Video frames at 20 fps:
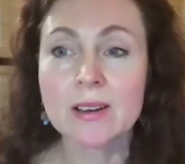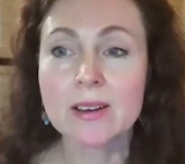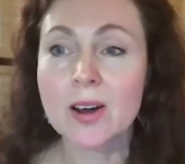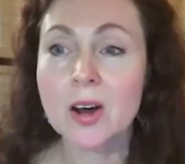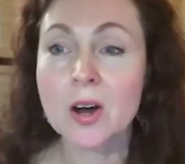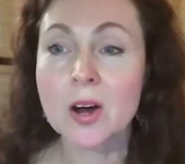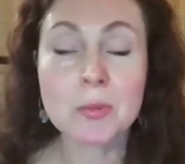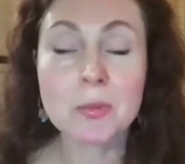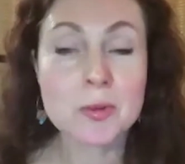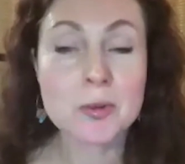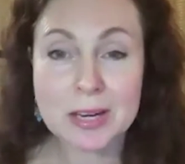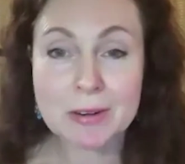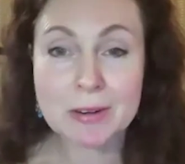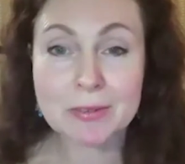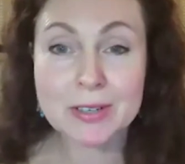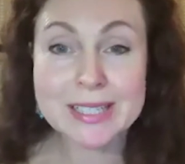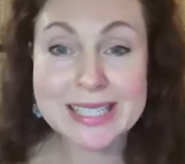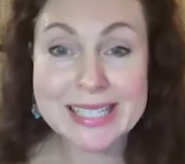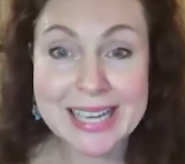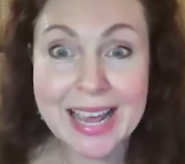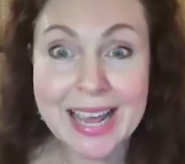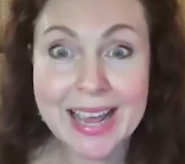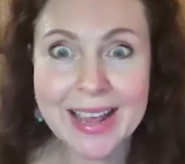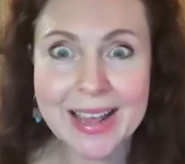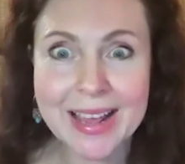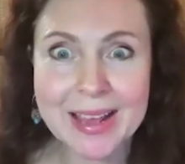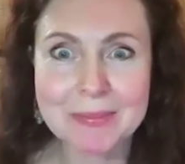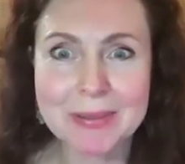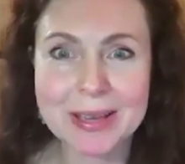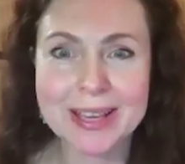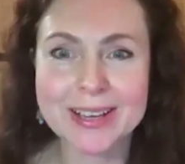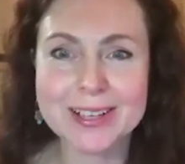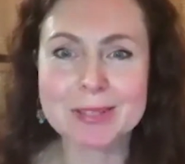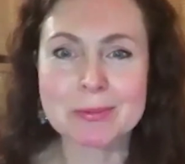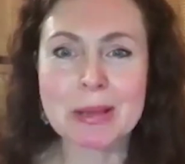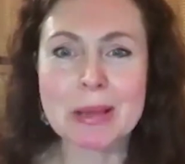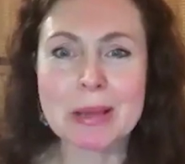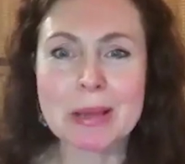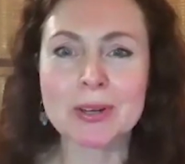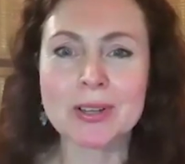almost every day, because
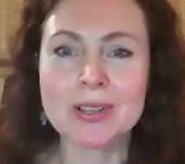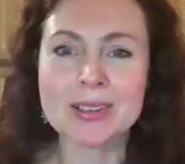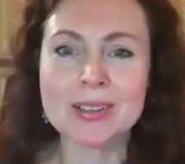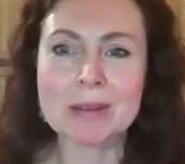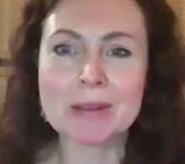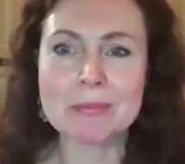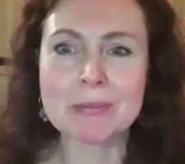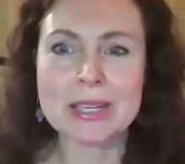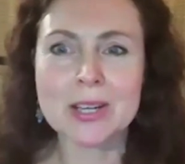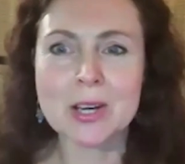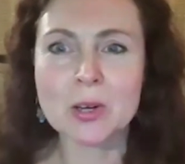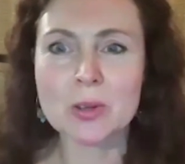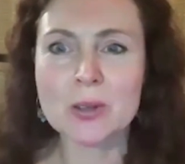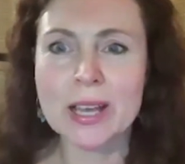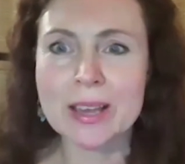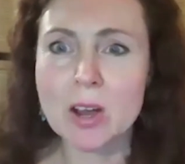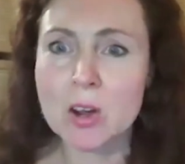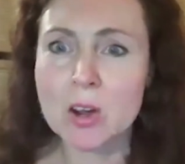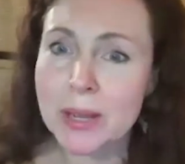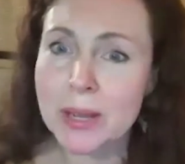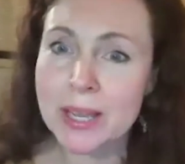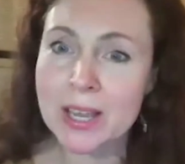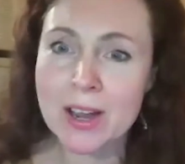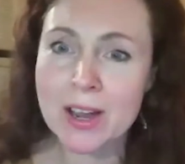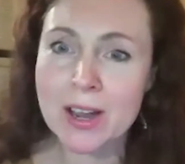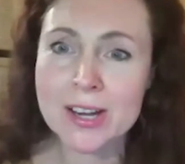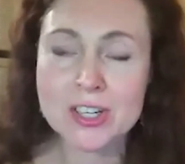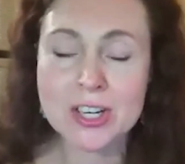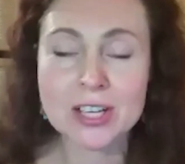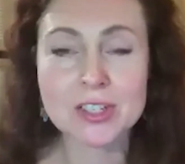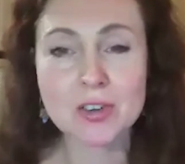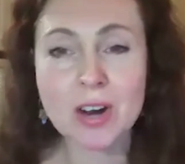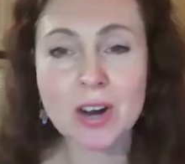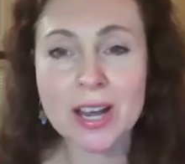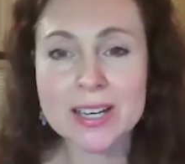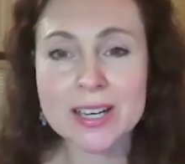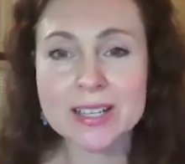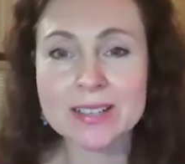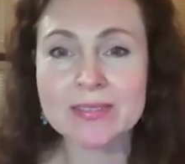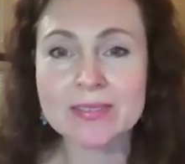people let me know like, oh my gosh, I
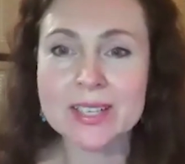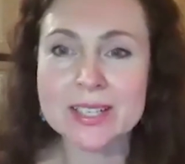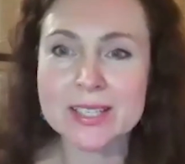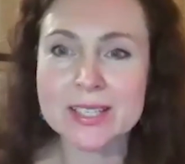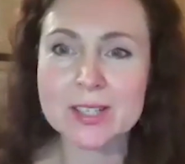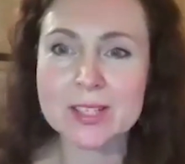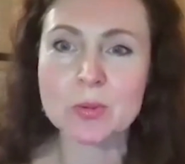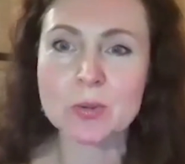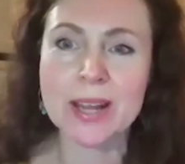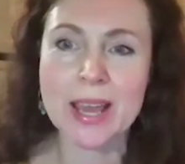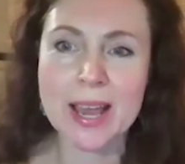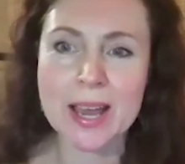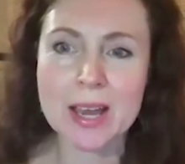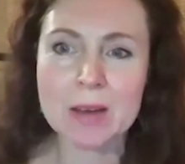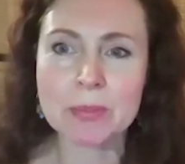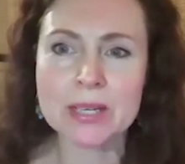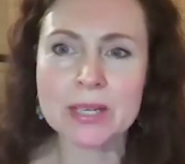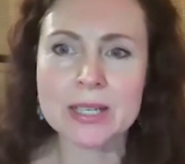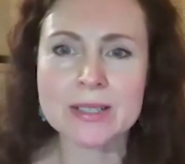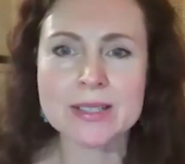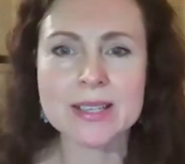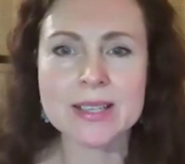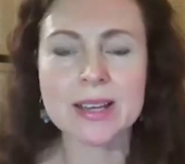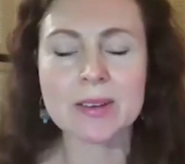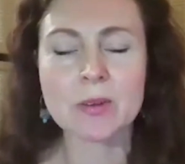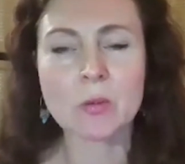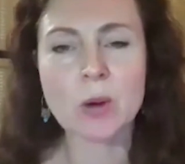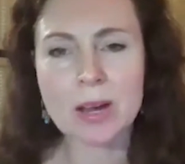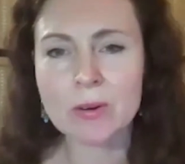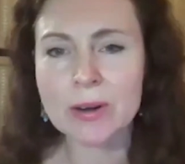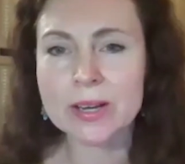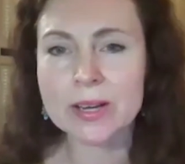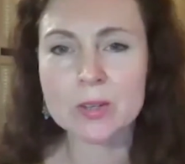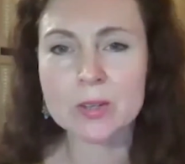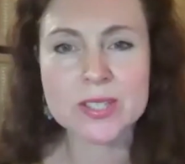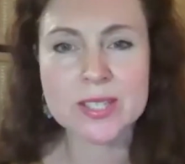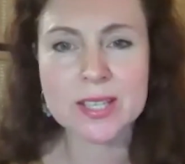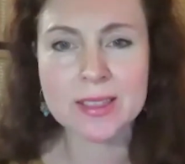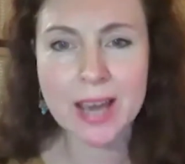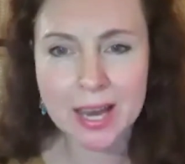tried it and this is what happened. It's like, wow, I don't
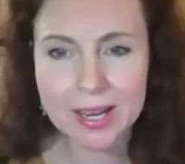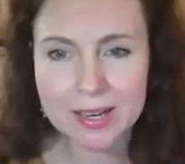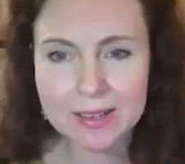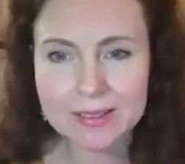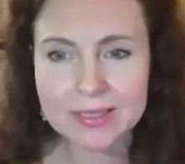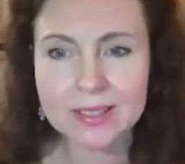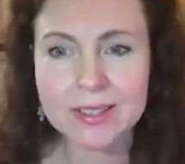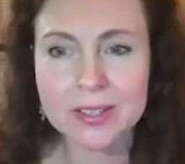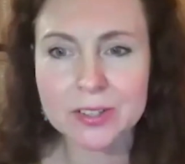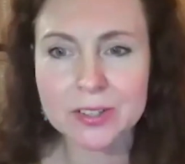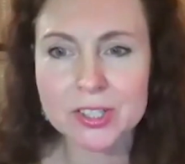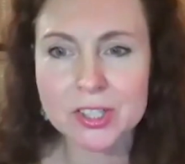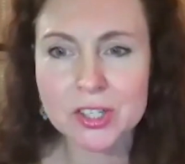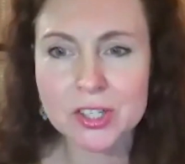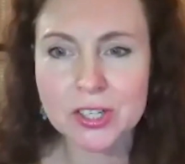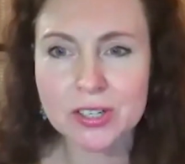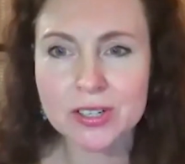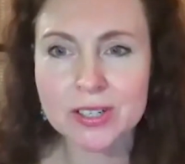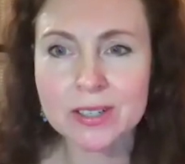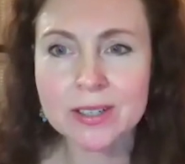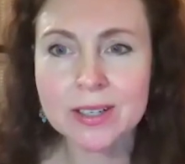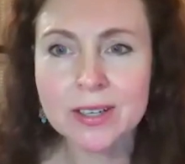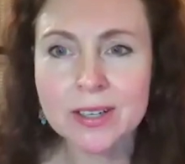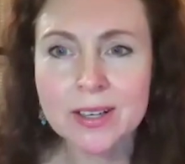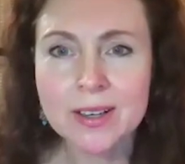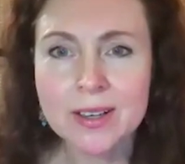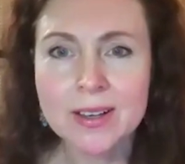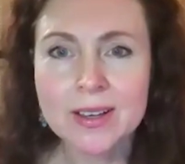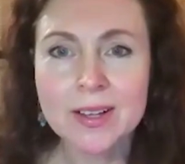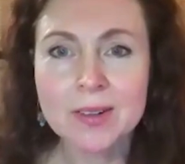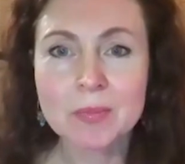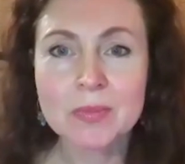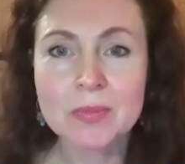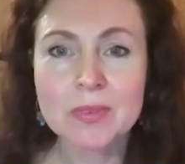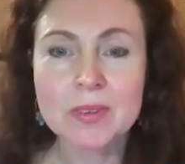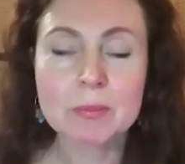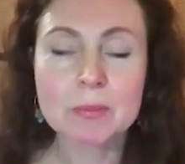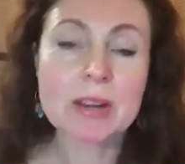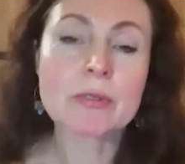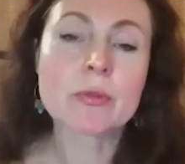see that in the literature.
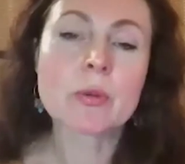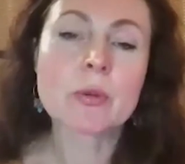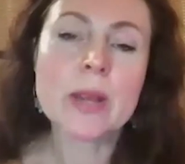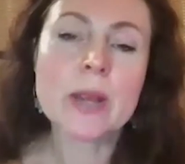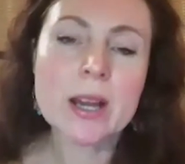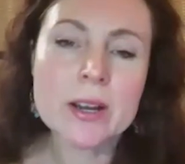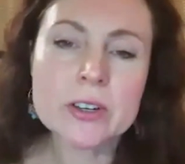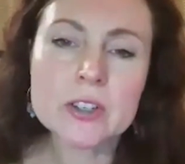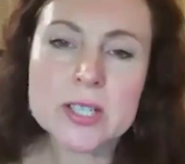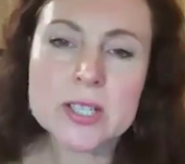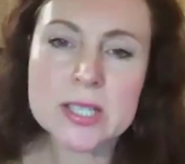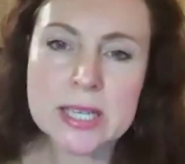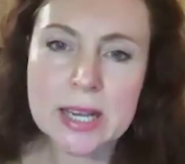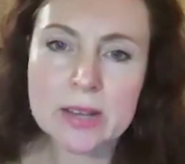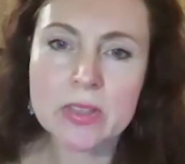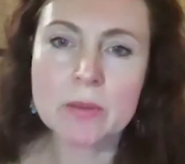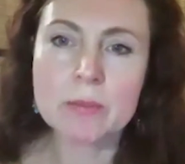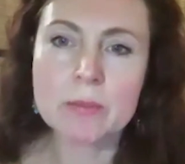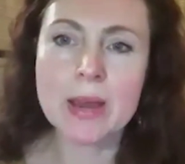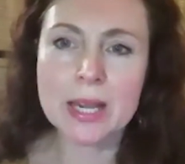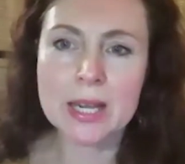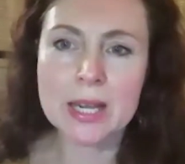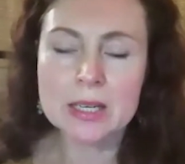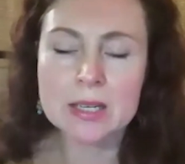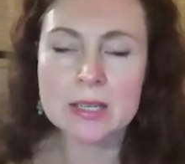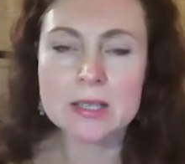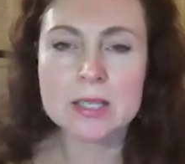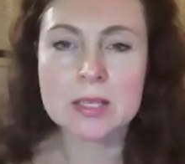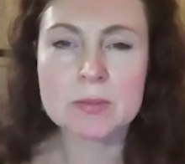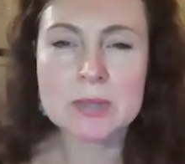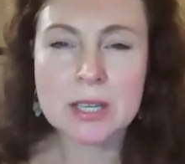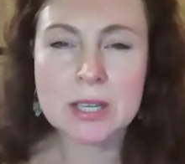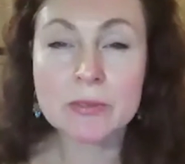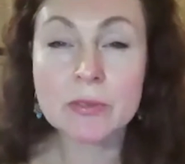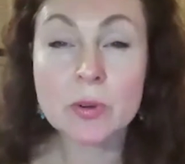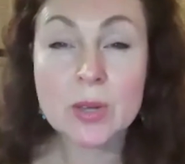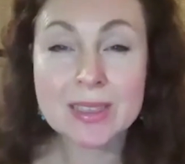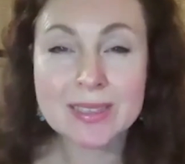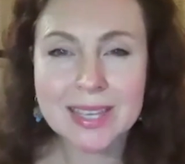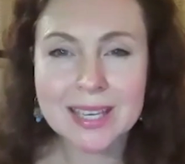But if we understand the mechanisms and if
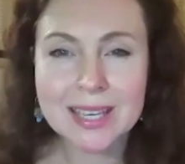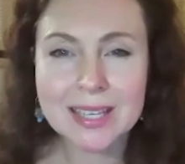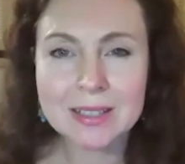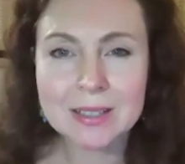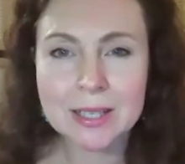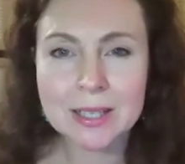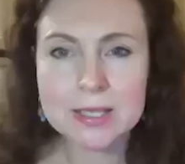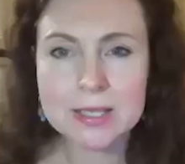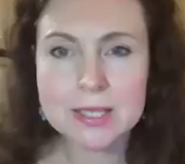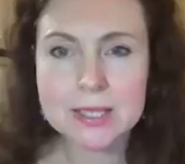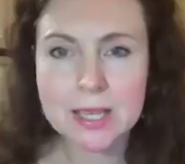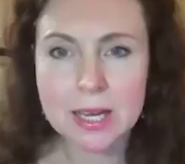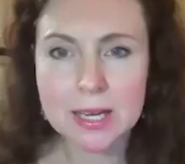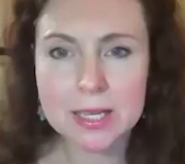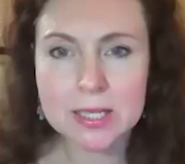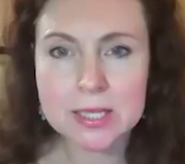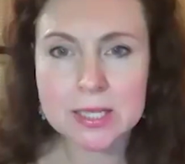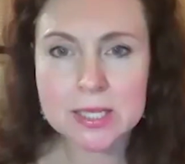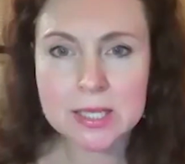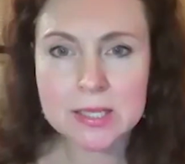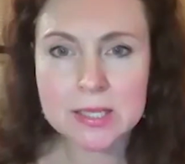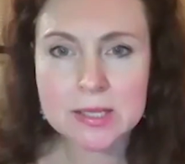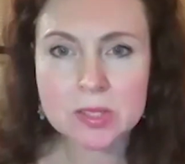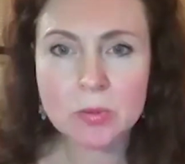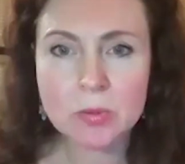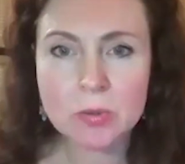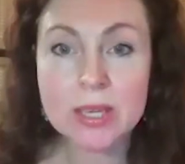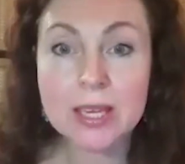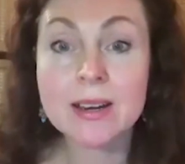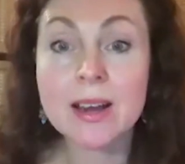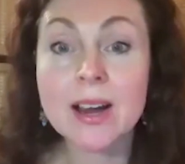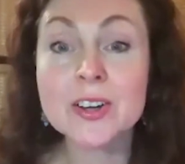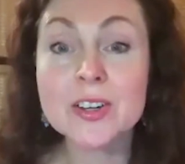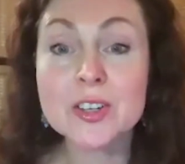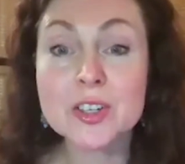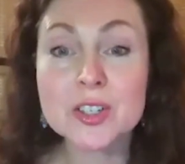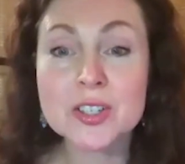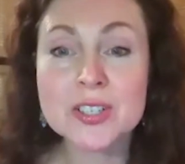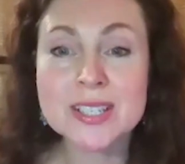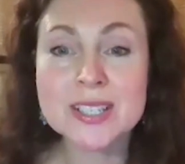we think like a scientist, we can
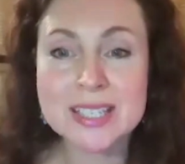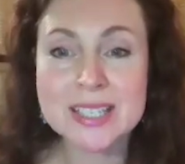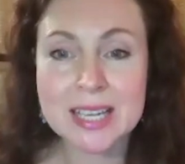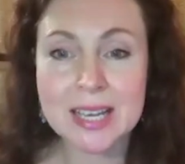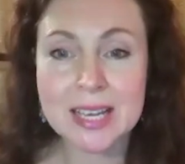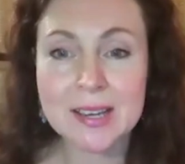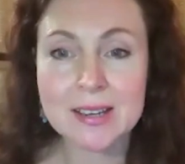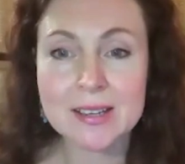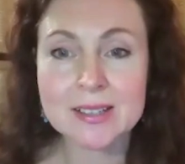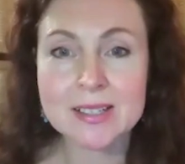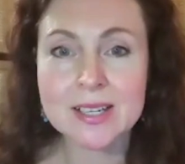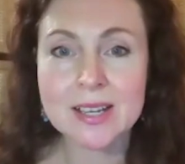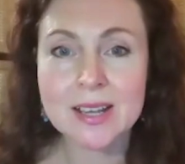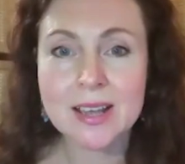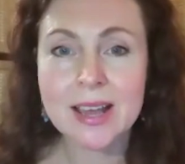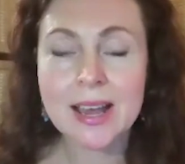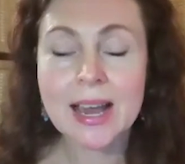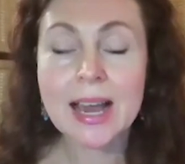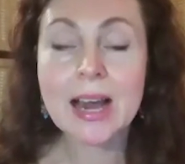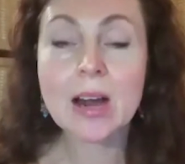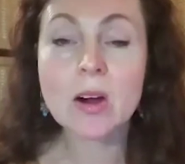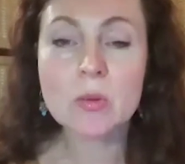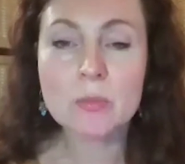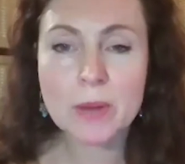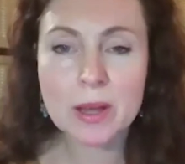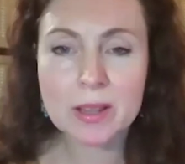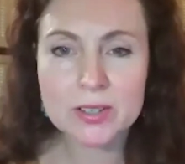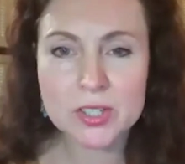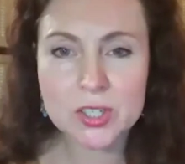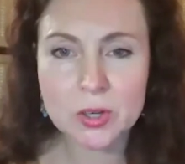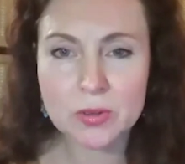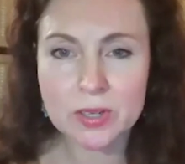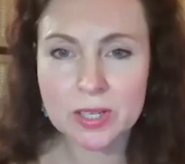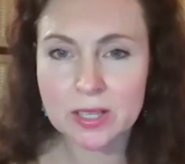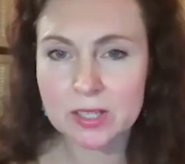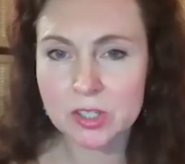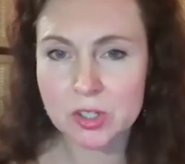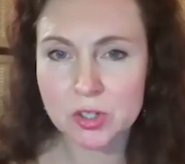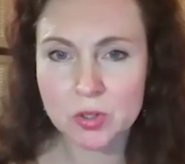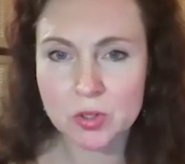understand how melatonin
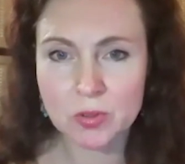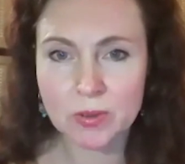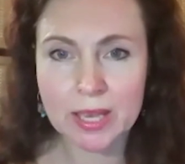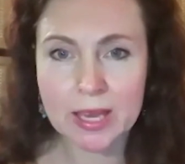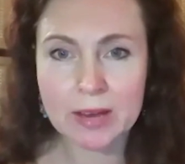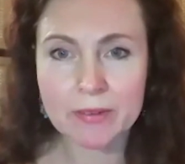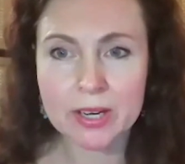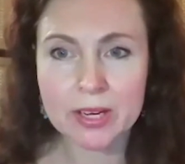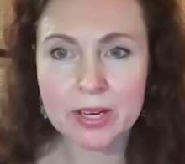can truly have an